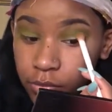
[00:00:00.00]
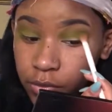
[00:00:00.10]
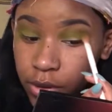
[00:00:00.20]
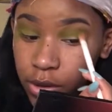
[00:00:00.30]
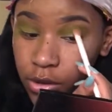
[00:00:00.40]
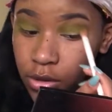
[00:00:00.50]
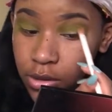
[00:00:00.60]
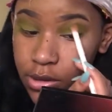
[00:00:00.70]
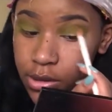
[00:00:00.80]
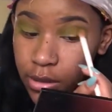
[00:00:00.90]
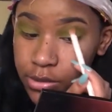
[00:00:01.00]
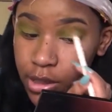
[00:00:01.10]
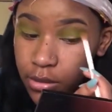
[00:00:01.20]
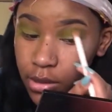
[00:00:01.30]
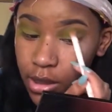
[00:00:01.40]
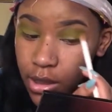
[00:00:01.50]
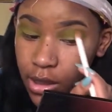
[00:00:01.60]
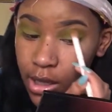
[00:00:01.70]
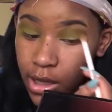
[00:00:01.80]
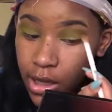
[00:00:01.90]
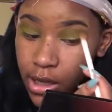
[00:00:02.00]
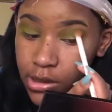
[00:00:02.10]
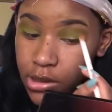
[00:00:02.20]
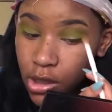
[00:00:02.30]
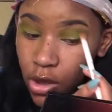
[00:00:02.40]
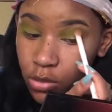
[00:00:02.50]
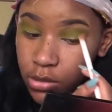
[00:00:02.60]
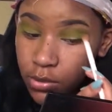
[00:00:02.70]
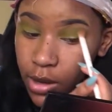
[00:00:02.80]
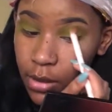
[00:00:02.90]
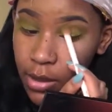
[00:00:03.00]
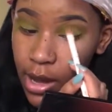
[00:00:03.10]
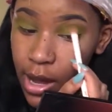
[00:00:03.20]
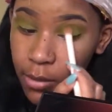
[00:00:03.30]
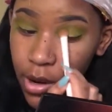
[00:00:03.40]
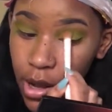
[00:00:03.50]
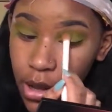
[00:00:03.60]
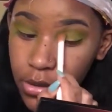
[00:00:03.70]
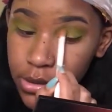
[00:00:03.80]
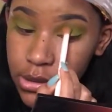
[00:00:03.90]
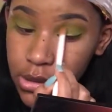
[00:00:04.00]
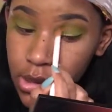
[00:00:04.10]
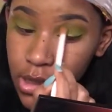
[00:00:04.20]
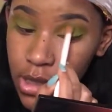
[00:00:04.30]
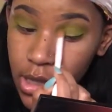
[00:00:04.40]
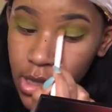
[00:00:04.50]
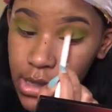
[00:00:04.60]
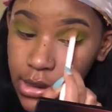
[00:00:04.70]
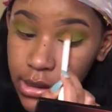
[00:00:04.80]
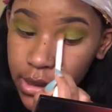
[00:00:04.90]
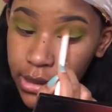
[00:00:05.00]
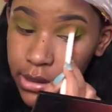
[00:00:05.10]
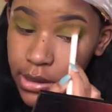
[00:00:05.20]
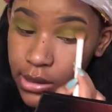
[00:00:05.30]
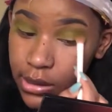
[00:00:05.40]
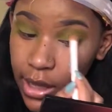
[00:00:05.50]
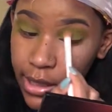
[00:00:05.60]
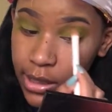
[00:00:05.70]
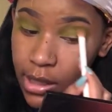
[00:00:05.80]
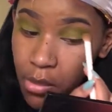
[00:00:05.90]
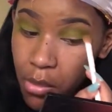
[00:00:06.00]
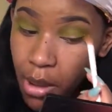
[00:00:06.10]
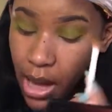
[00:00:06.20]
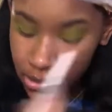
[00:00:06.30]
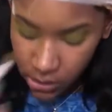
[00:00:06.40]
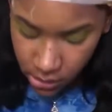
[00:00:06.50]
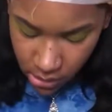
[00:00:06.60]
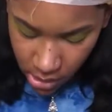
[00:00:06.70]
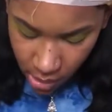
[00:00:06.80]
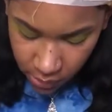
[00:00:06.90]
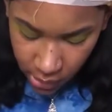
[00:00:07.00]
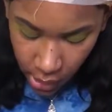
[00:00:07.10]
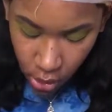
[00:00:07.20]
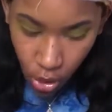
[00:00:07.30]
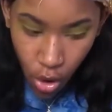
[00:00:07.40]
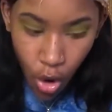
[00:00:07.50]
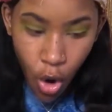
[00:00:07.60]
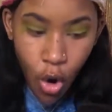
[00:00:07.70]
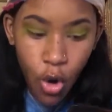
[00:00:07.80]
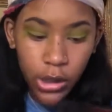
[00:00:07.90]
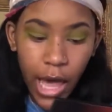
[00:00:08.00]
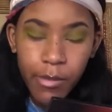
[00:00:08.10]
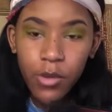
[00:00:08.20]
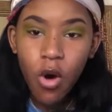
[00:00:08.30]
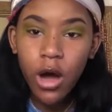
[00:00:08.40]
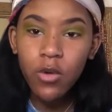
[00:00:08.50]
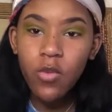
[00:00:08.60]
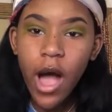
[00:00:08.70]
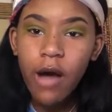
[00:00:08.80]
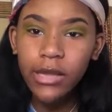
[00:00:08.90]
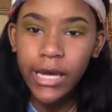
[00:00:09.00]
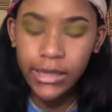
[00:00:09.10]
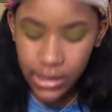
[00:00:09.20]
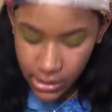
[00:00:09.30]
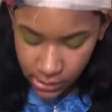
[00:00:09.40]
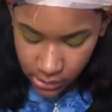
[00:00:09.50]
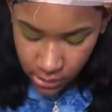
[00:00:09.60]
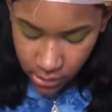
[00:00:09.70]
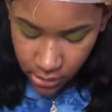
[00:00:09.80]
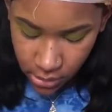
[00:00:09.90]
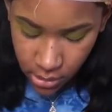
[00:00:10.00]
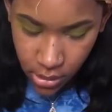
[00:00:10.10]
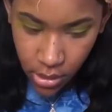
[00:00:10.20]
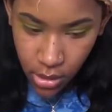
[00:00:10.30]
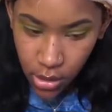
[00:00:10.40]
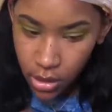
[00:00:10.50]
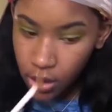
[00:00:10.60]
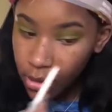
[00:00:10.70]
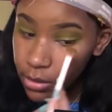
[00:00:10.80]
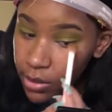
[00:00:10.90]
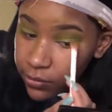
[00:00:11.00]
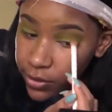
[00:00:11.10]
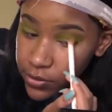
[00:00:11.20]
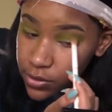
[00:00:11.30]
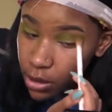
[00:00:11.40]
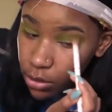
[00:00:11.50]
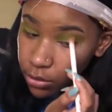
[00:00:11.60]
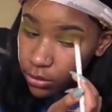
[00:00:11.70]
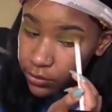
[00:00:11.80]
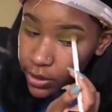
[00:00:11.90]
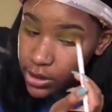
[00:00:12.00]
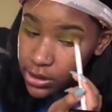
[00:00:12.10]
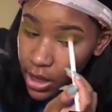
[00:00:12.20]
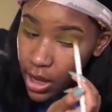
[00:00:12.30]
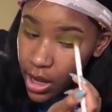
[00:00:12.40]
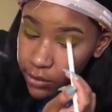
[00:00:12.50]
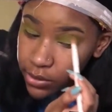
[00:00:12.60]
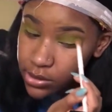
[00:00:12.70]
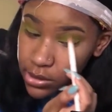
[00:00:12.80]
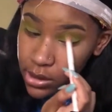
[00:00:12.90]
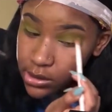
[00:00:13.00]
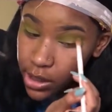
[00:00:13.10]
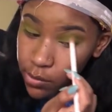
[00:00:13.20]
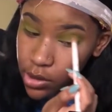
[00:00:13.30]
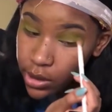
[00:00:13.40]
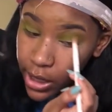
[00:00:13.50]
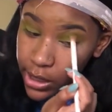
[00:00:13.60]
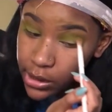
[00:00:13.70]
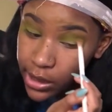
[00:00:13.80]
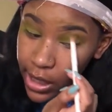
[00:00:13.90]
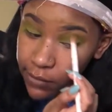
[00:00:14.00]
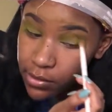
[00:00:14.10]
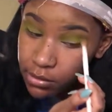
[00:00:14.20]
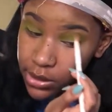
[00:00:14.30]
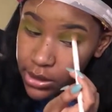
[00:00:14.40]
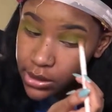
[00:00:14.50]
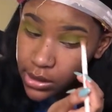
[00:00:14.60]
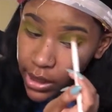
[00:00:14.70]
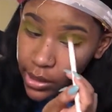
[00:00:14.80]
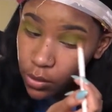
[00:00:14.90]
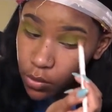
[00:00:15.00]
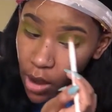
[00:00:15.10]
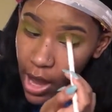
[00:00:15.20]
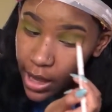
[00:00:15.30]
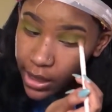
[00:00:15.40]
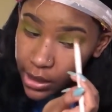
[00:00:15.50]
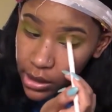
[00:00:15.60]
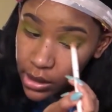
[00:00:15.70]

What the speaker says: video on Snapchat, man, and tell me why my eyebrows looked like boxes. And I was like, who let me walk around like this? My friends were not my real friends, obviously, because they were like not even blended. Like, why?